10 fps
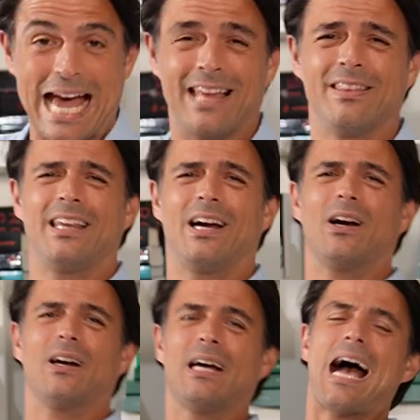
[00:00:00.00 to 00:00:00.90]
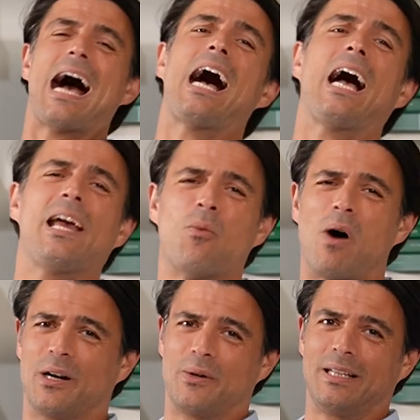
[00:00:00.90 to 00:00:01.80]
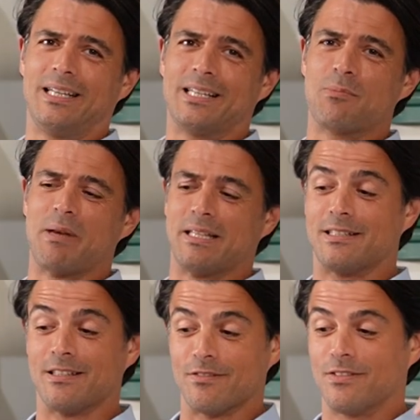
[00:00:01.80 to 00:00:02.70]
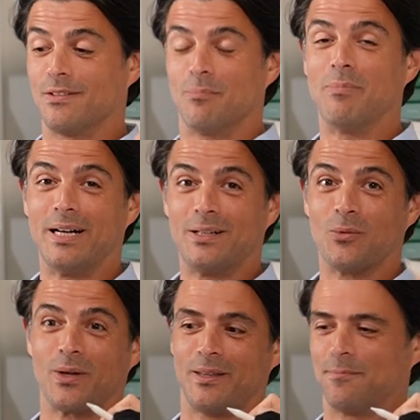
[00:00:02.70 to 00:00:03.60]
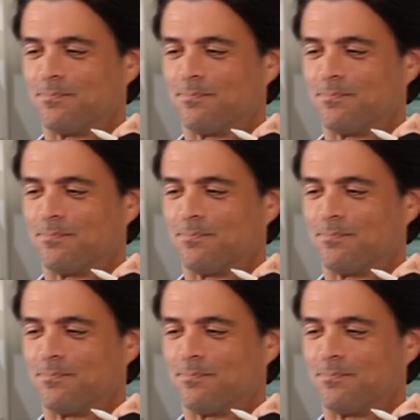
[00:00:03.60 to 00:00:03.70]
and they're eye-wateringly expensive, but worth it.